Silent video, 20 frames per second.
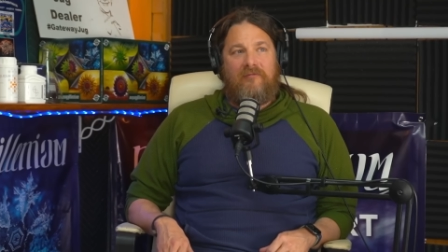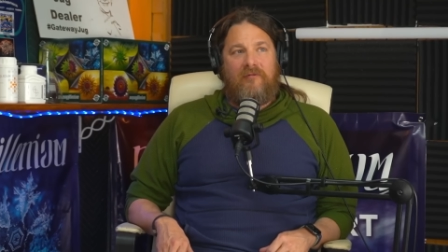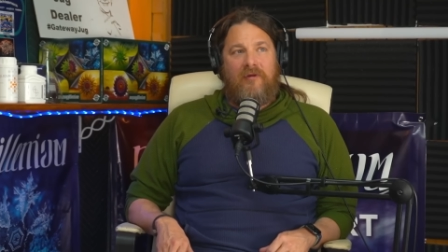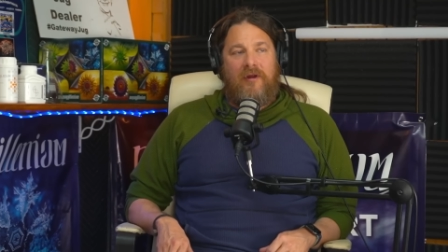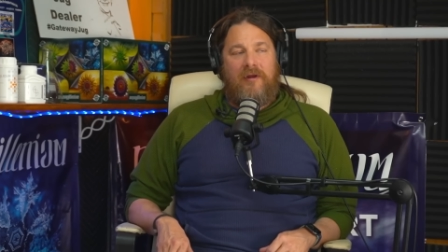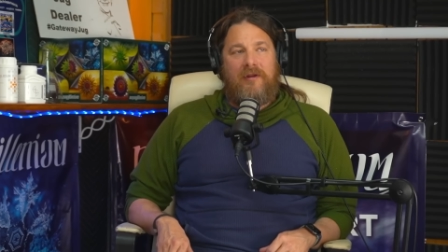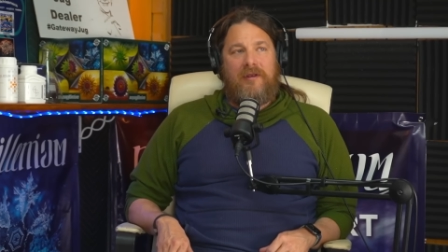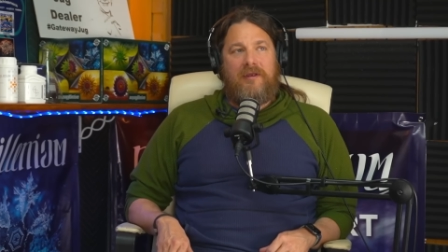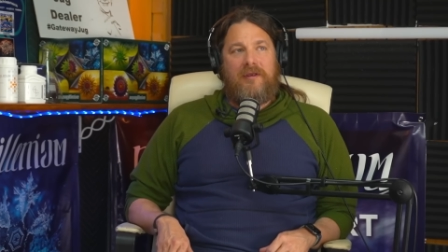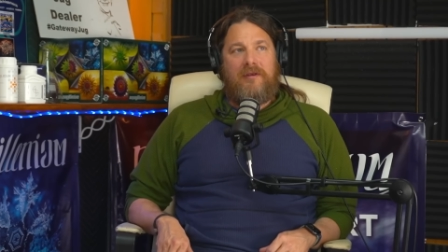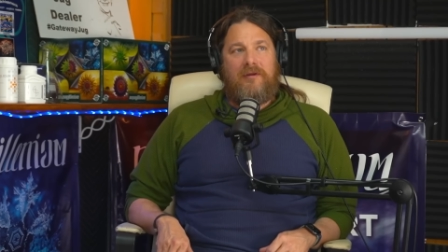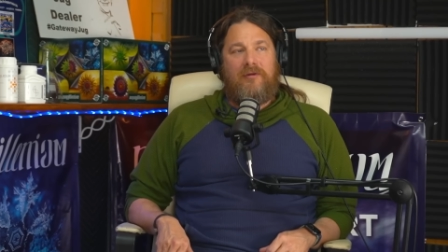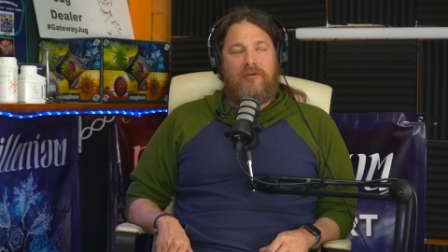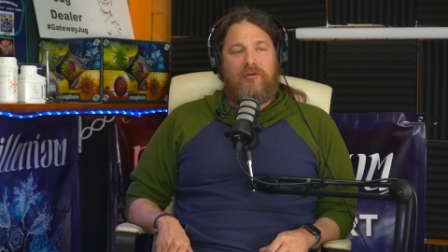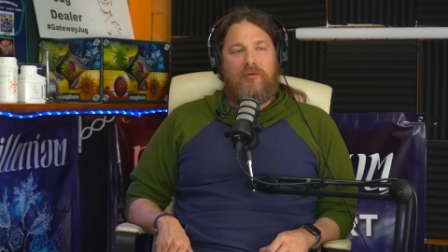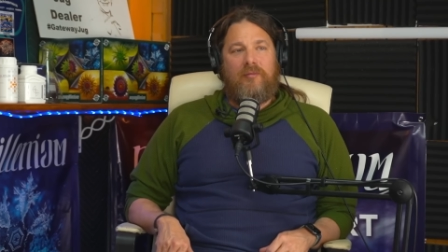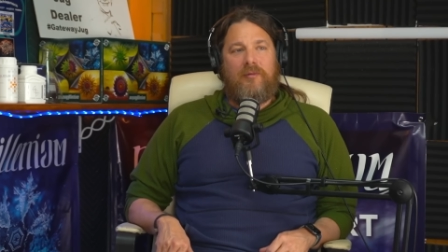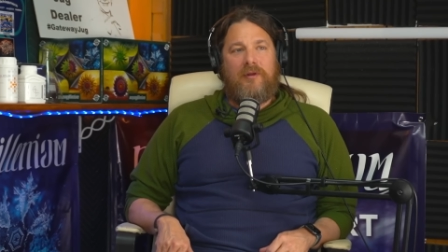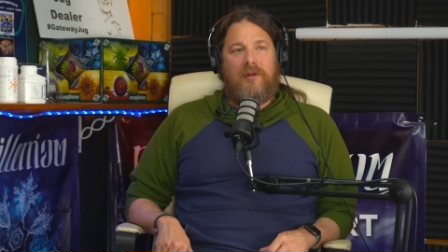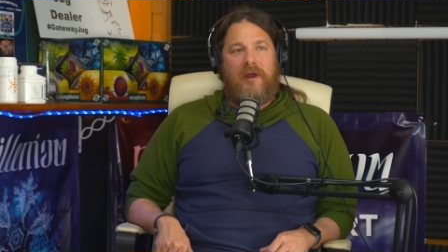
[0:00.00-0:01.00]
running
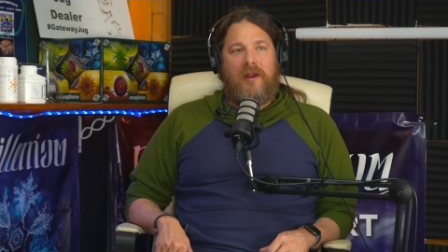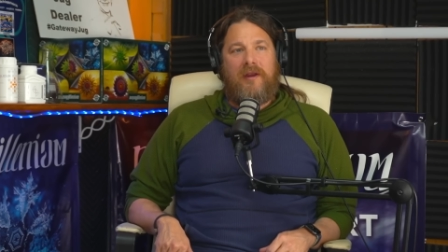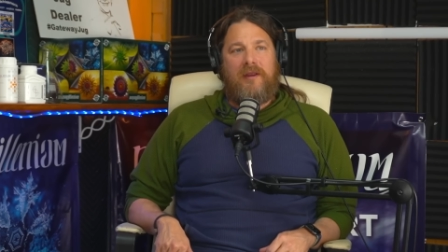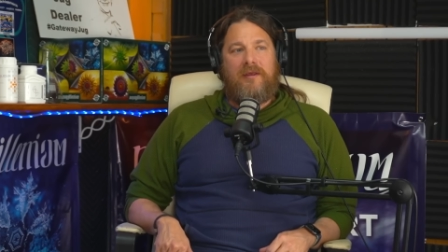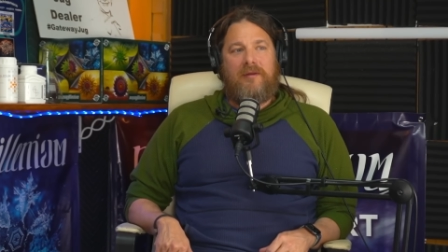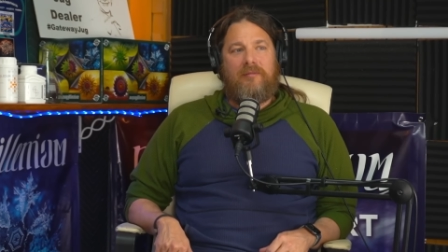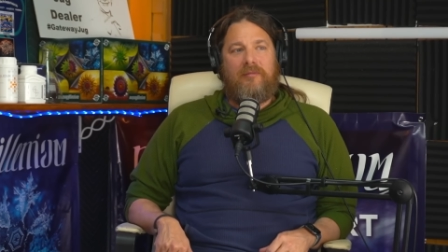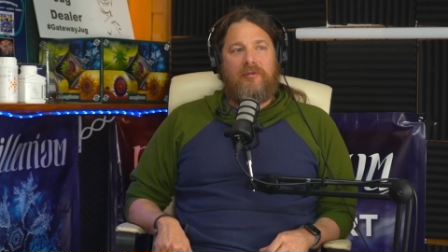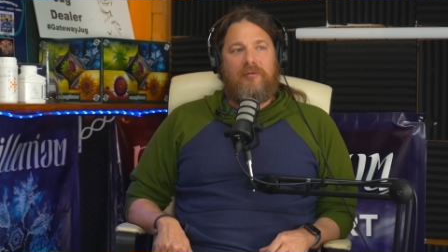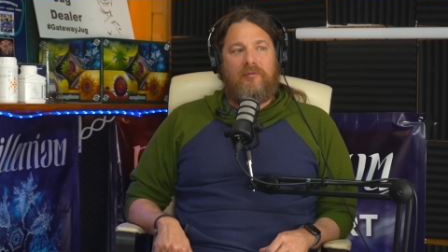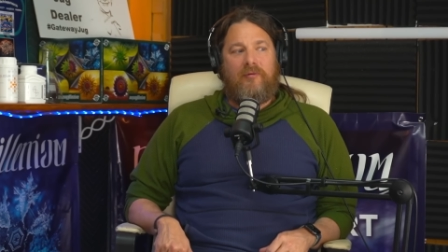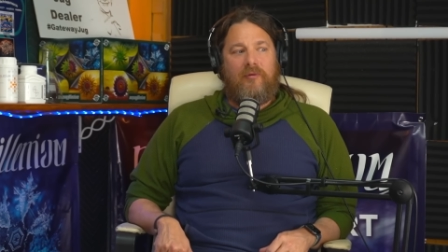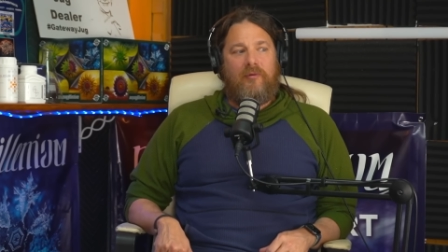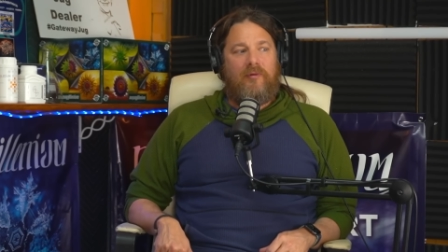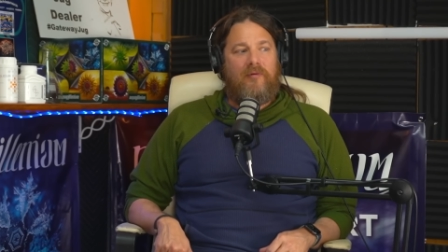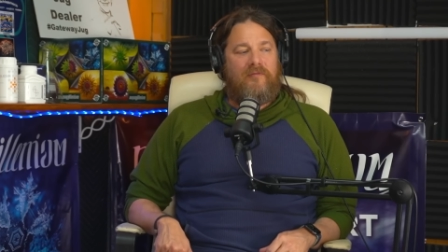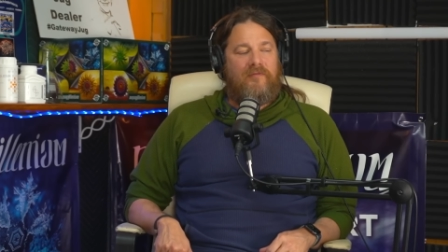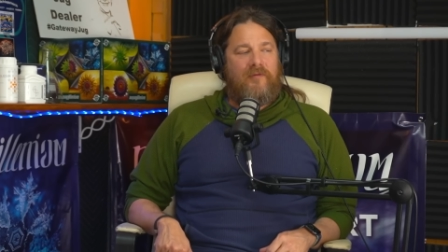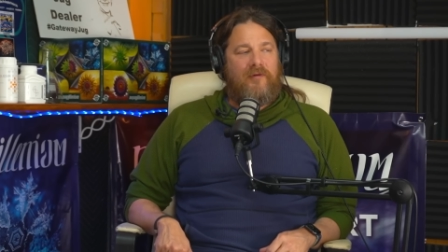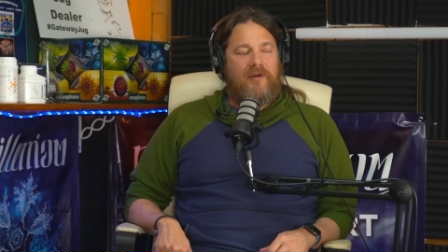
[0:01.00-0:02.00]
New Millennium
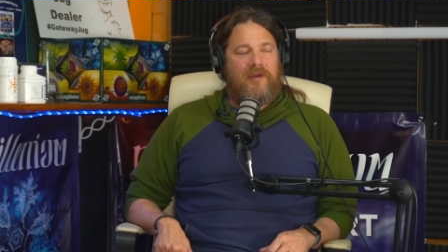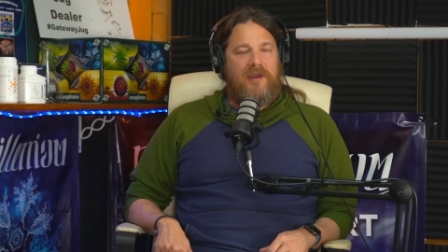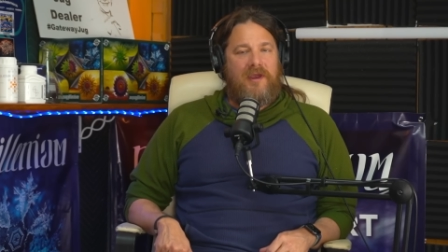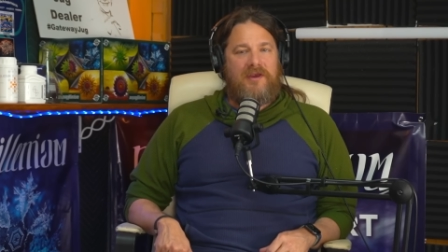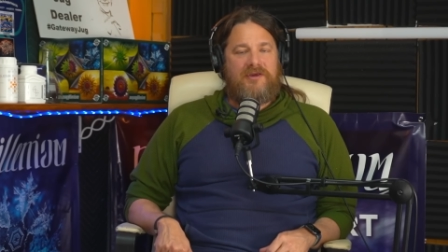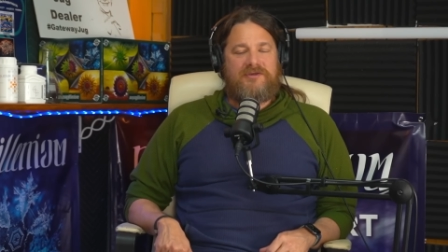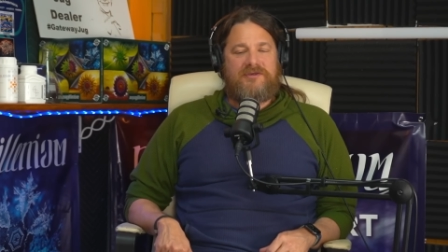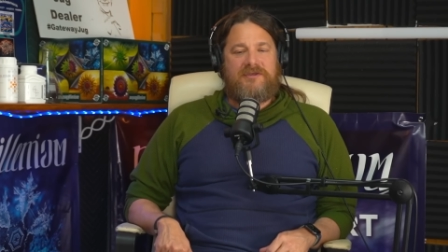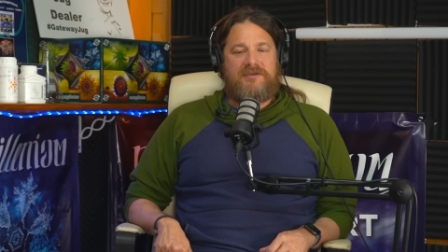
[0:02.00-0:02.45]
through a fertigation